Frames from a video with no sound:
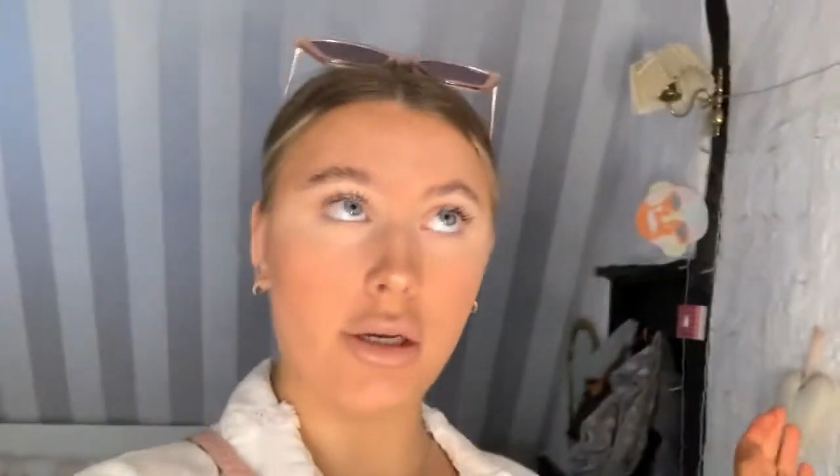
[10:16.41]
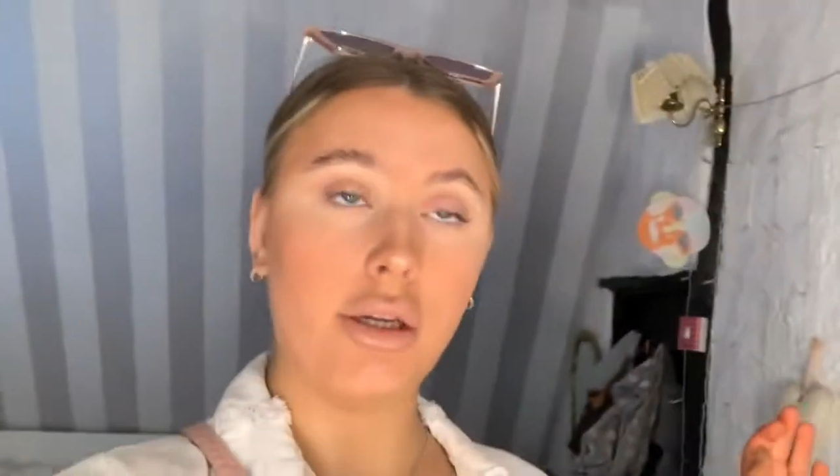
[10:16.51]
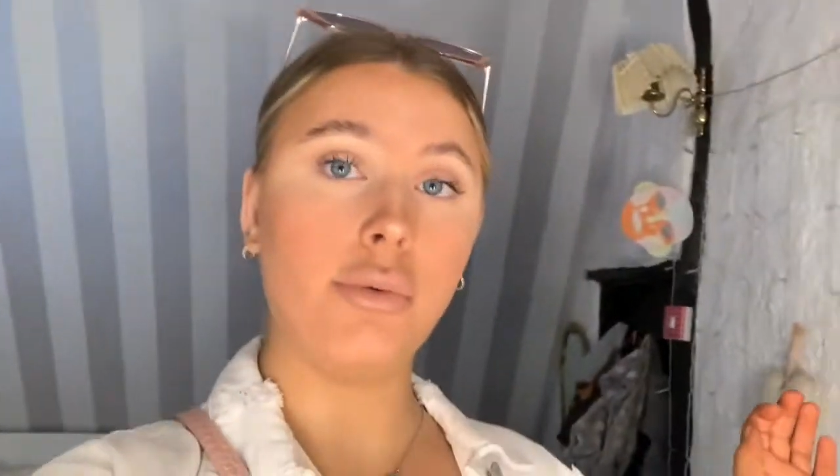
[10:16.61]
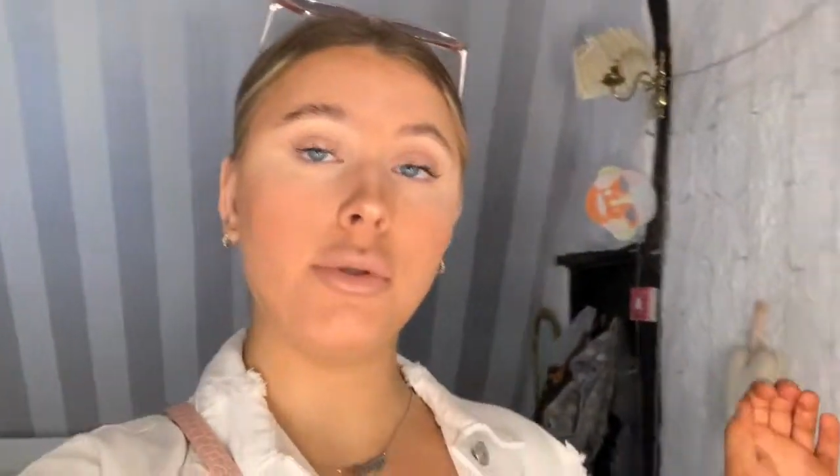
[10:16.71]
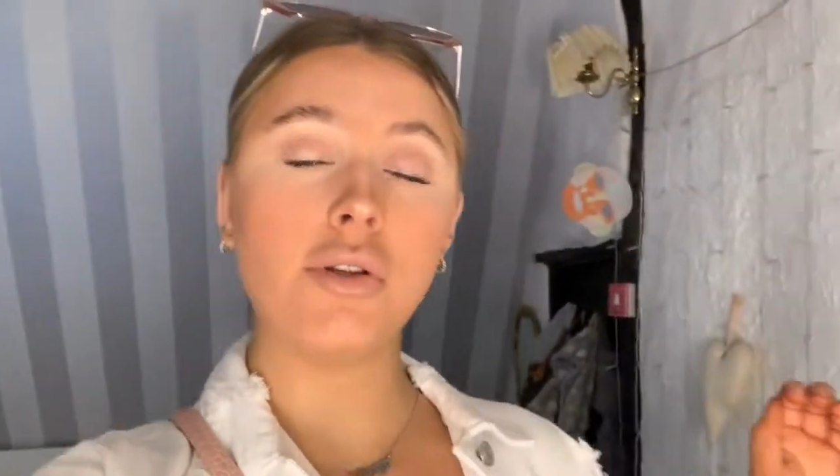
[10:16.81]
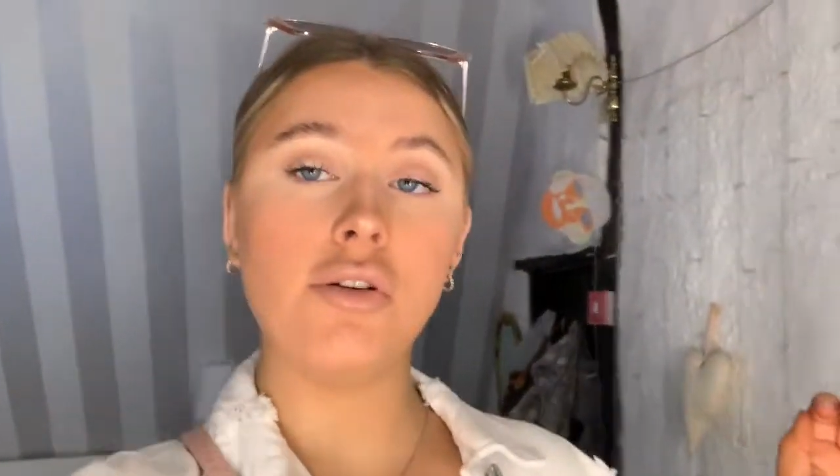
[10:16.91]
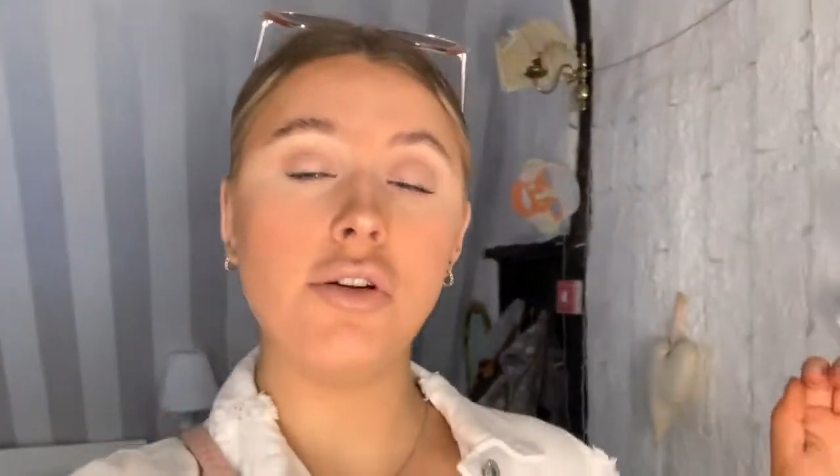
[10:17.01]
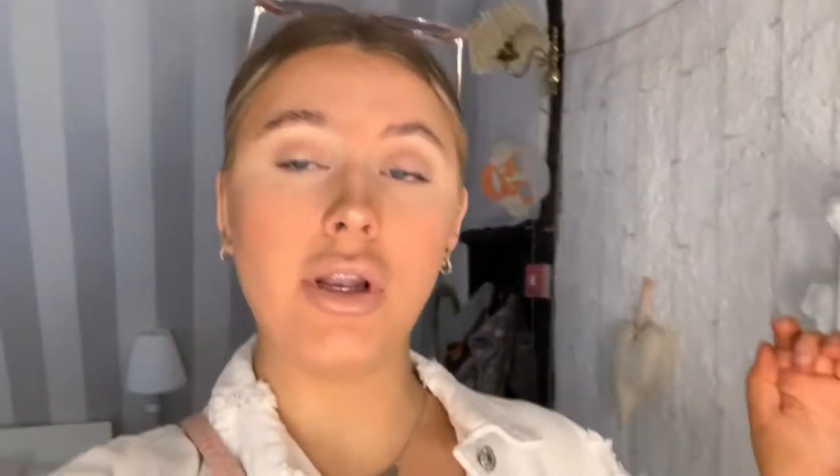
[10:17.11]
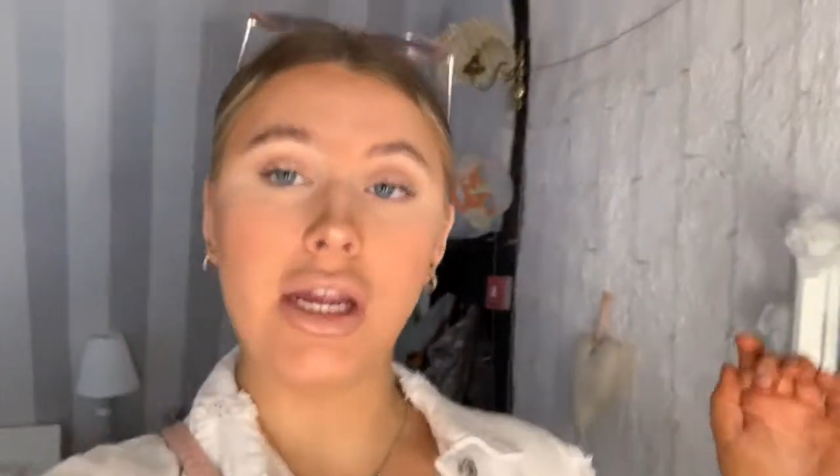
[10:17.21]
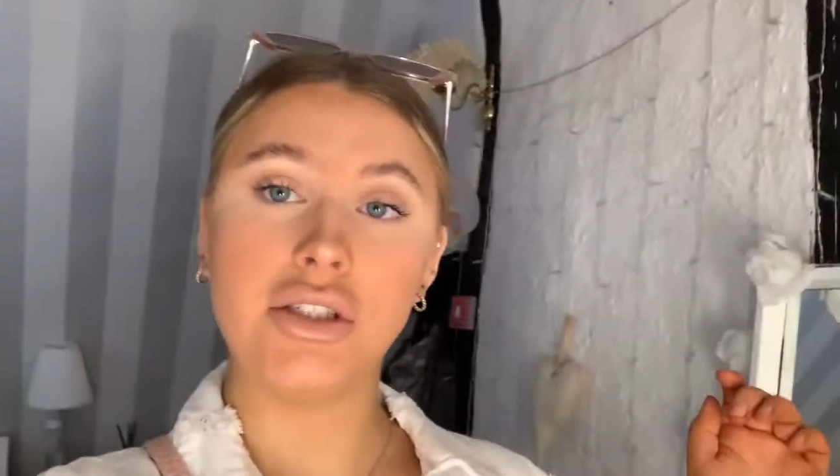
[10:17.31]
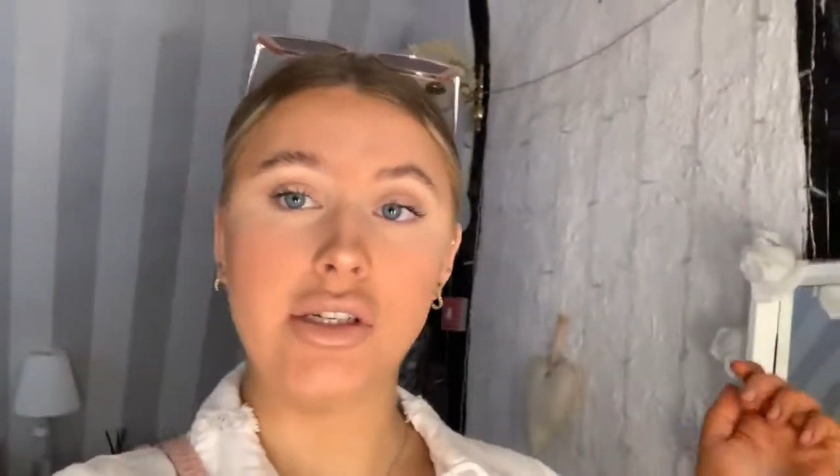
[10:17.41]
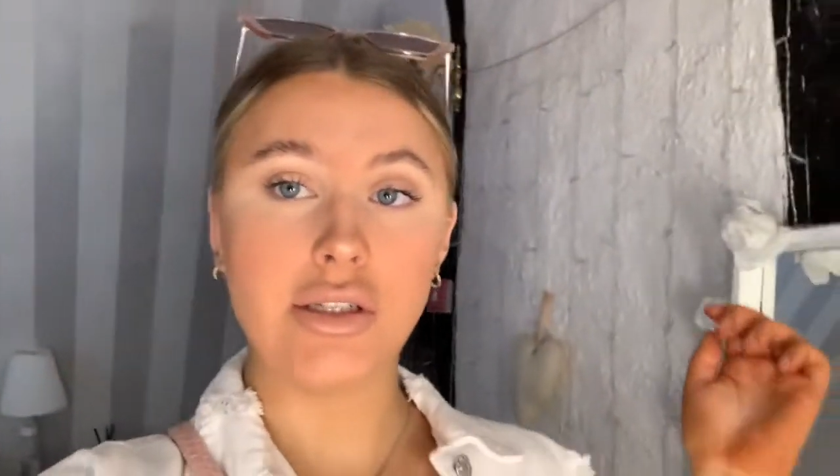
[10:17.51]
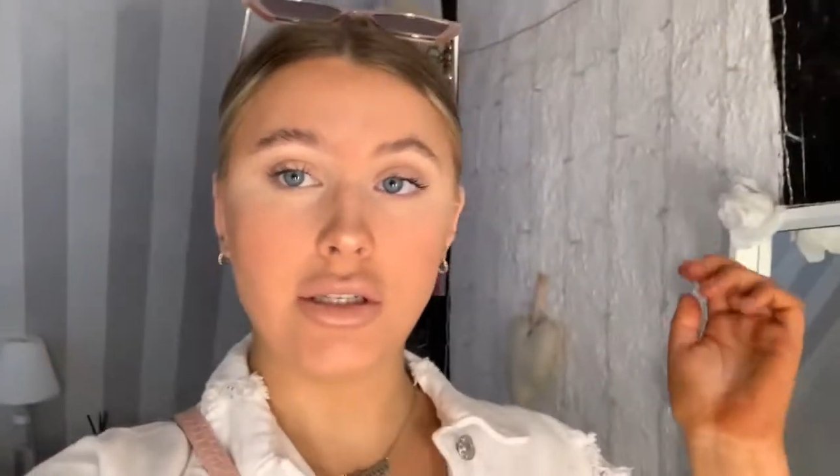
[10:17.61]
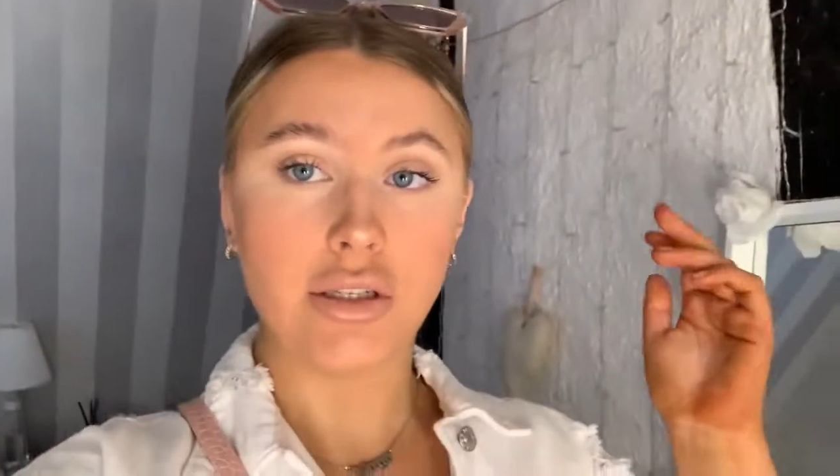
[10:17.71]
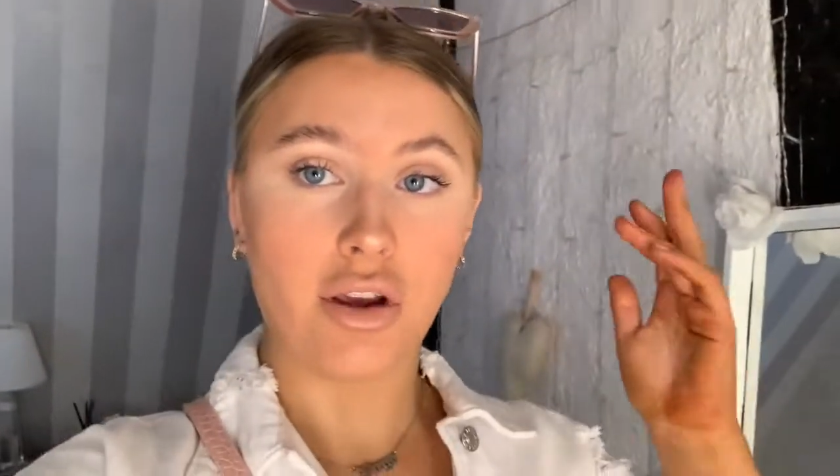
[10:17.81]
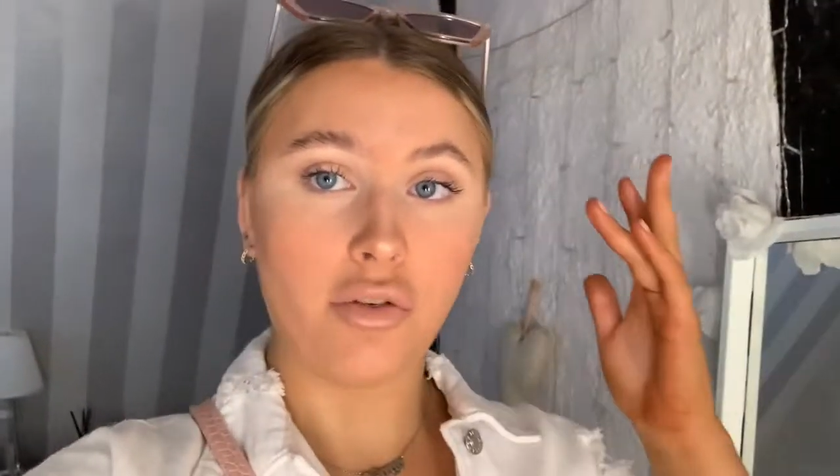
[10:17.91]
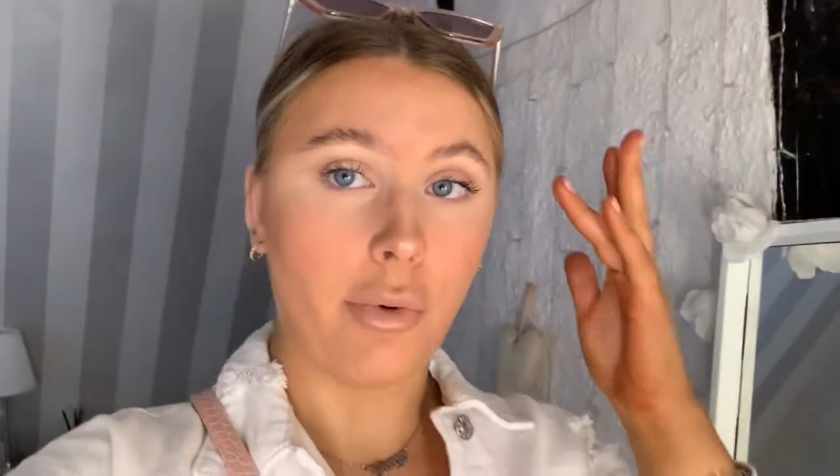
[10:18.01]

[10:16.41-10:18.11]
I was gonna do lashes and stuff,